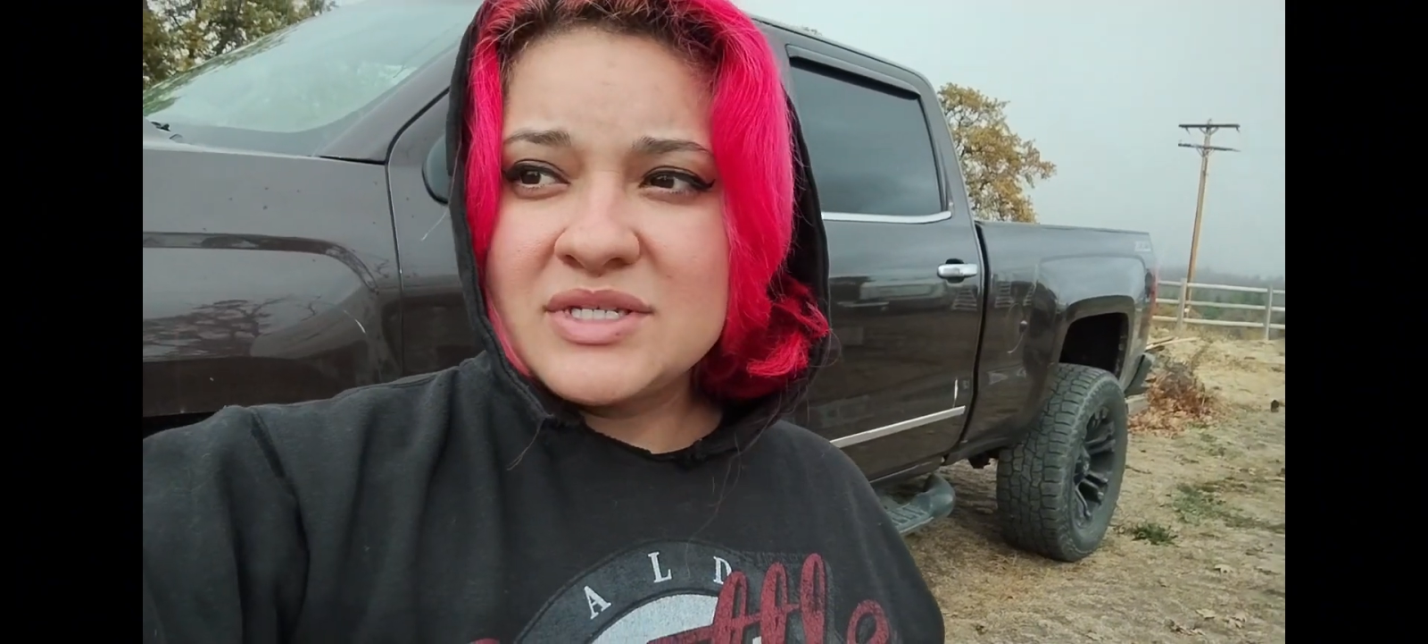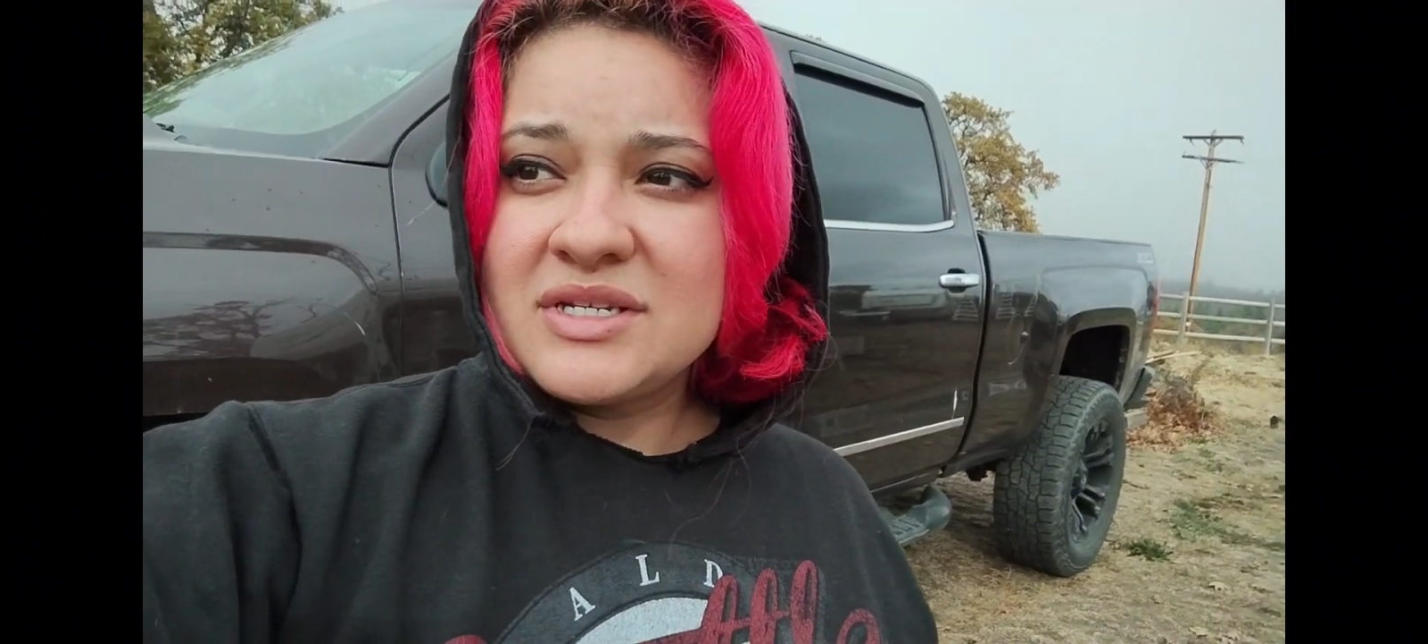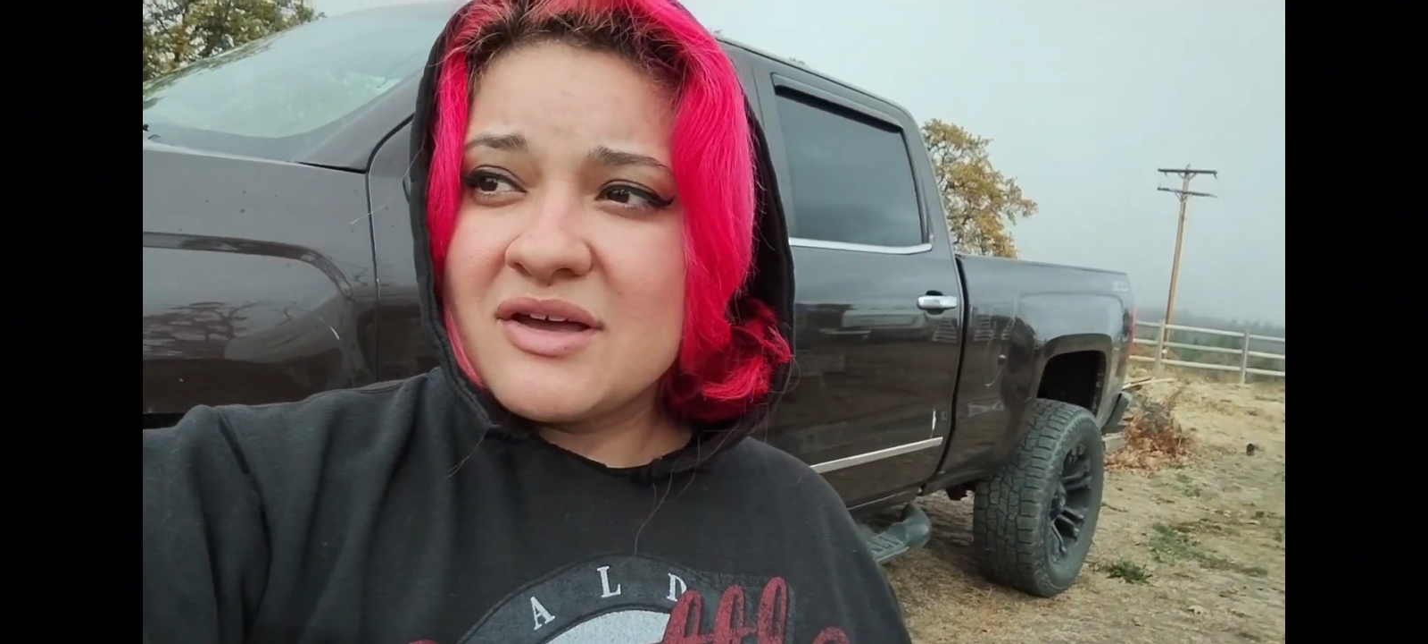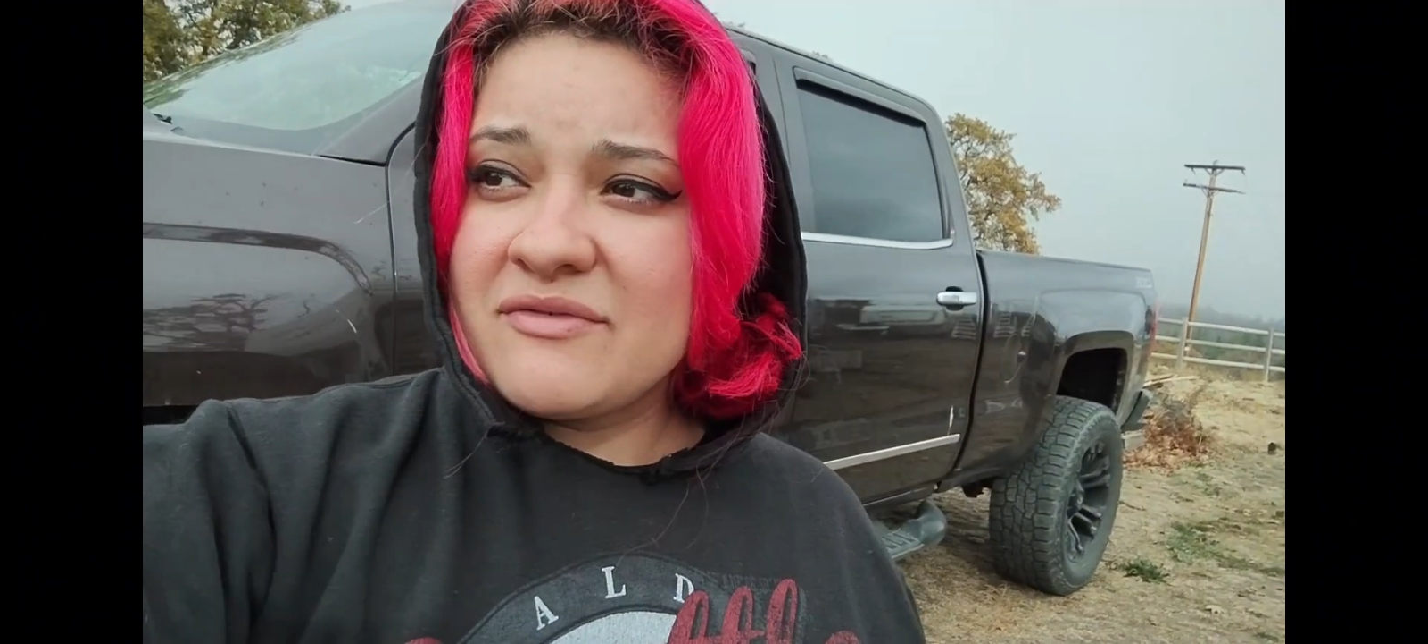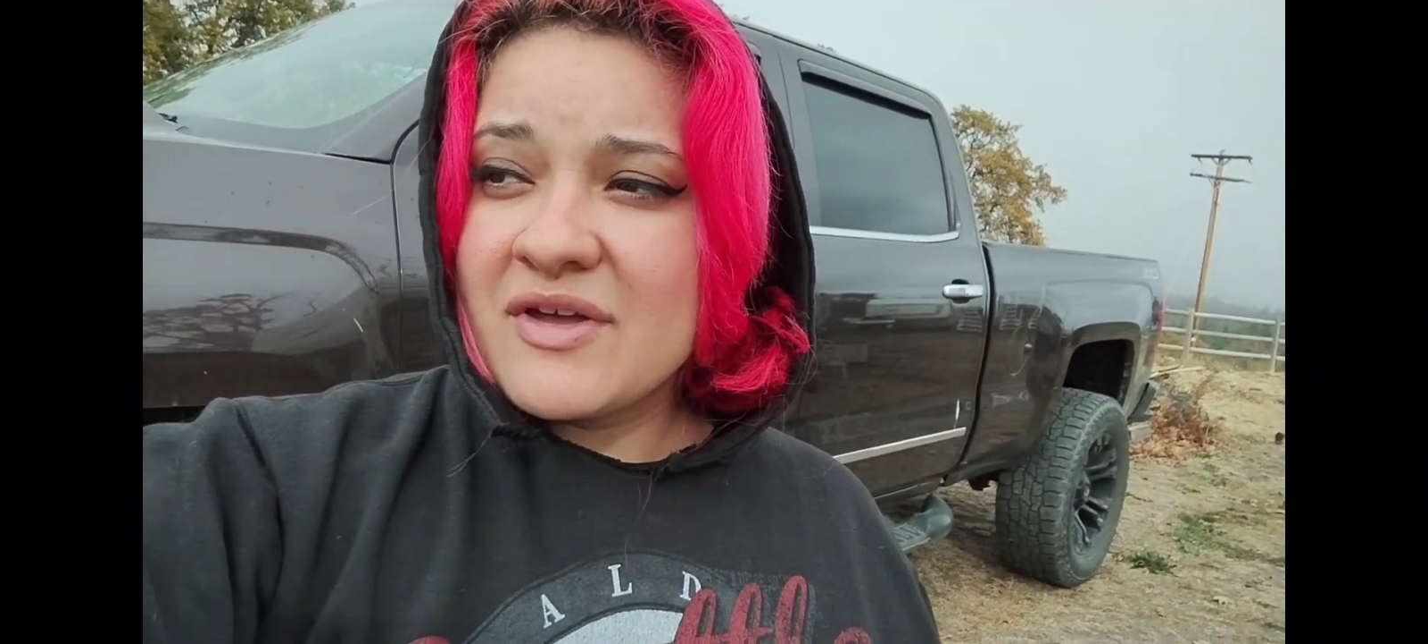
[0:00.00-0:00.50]

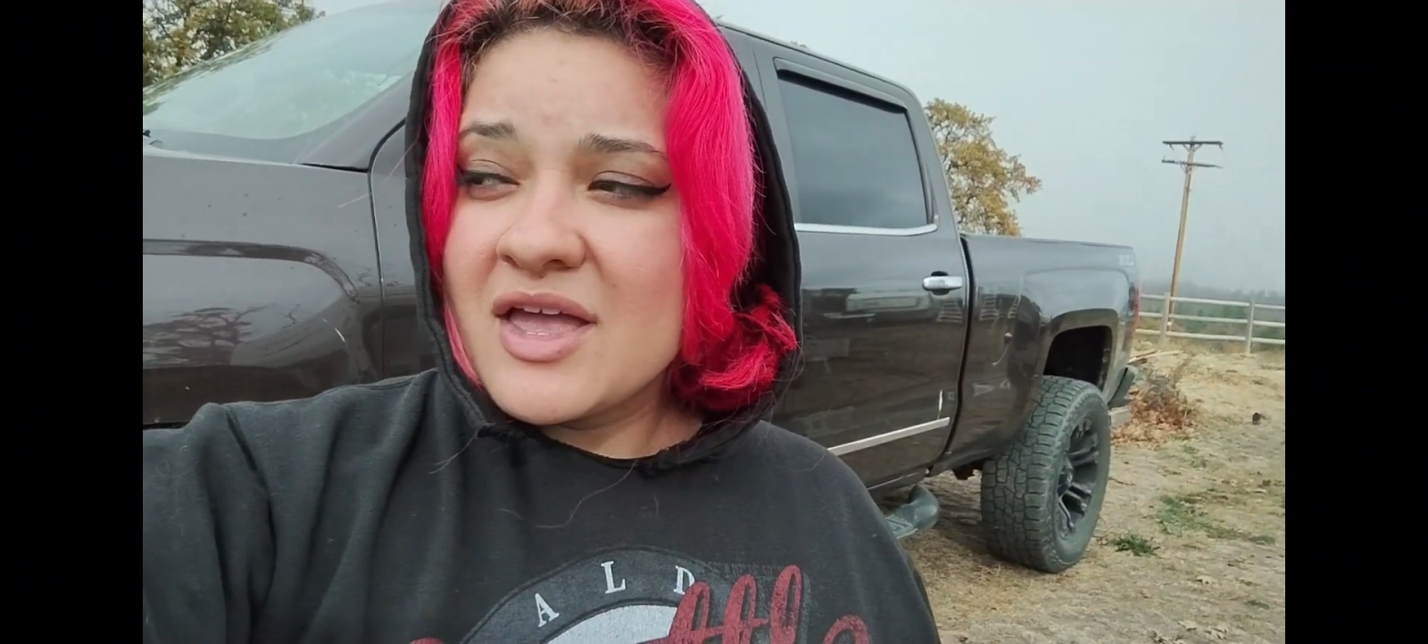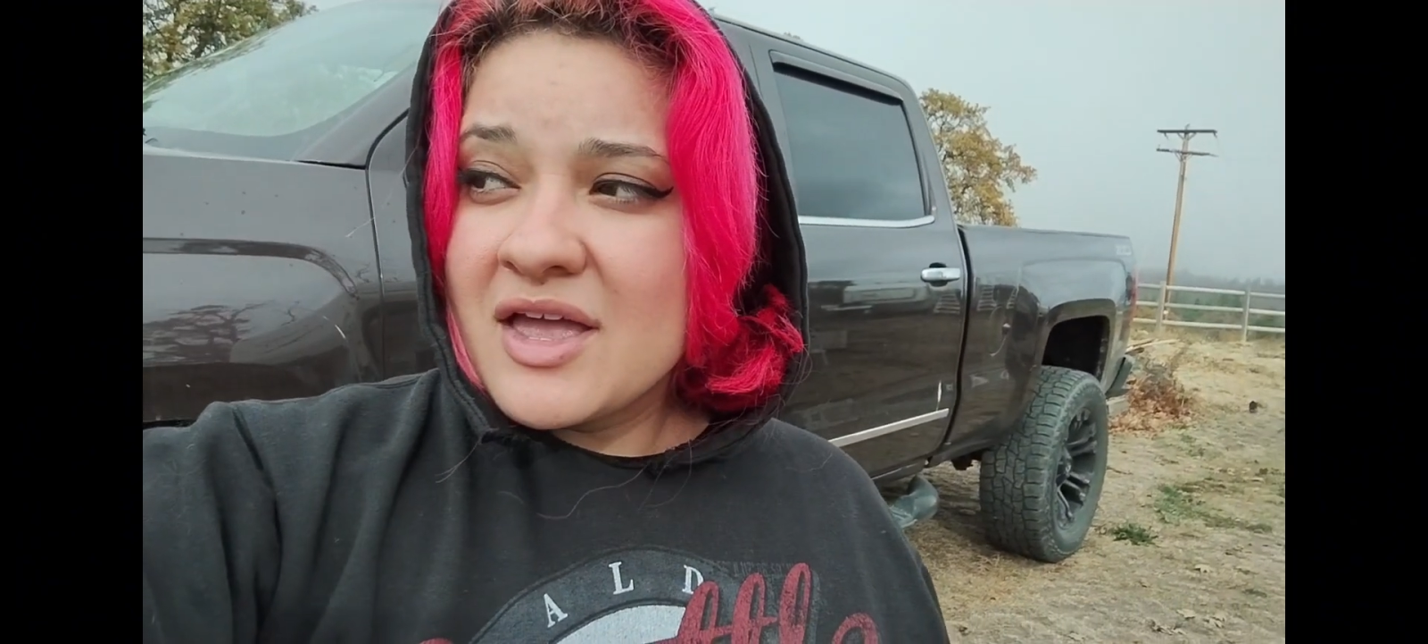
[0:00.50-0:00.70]
stuff.